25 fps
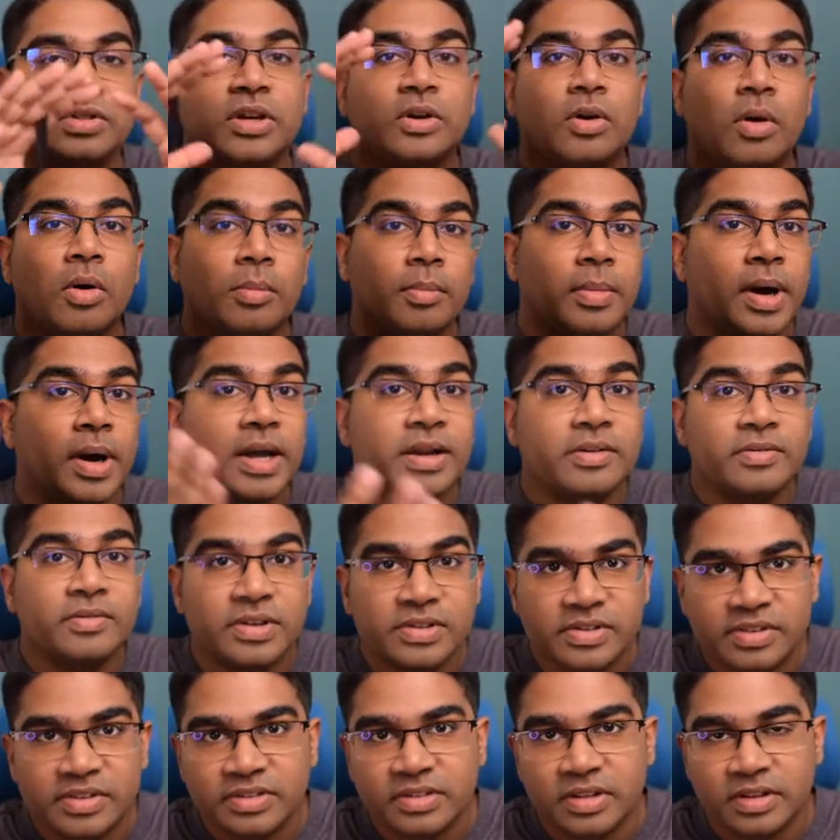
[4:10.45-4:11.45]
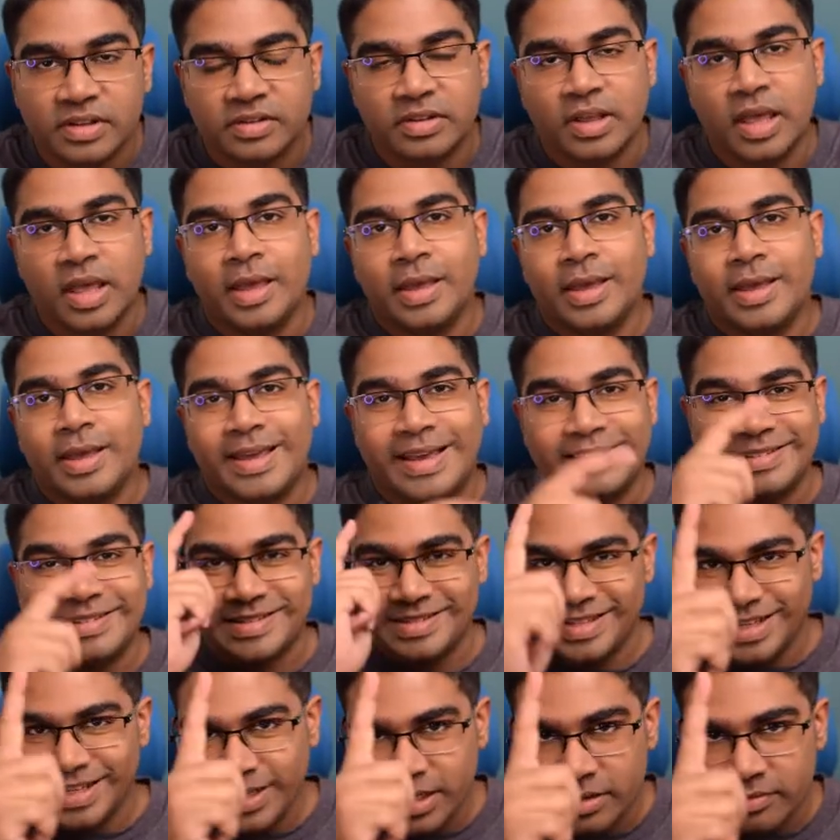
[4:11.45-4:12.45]
the combined resistance as a
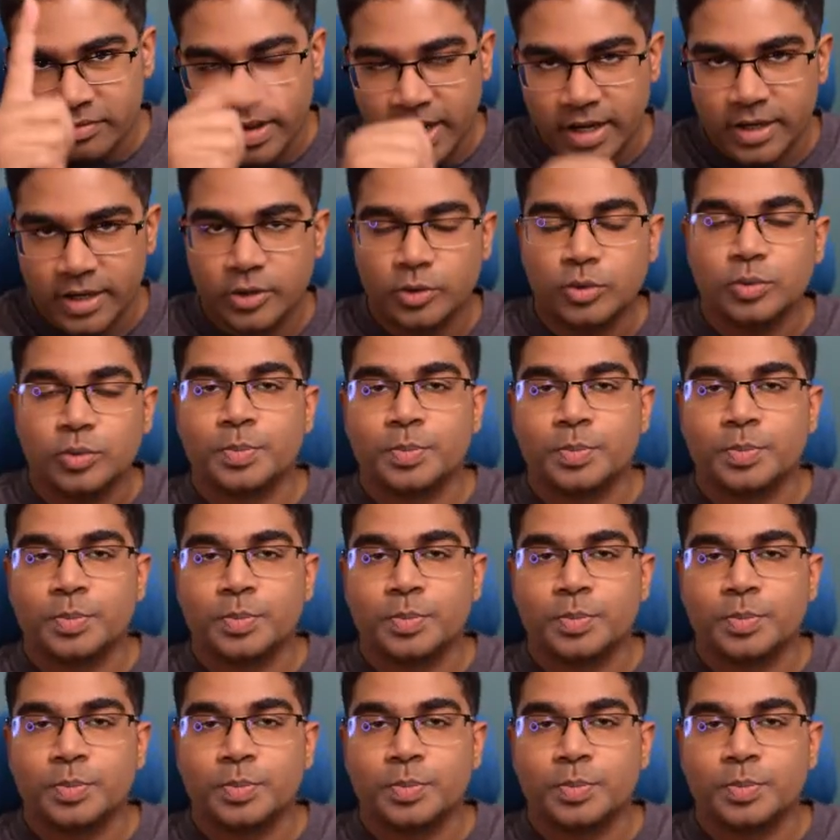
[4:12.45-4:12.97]
single value.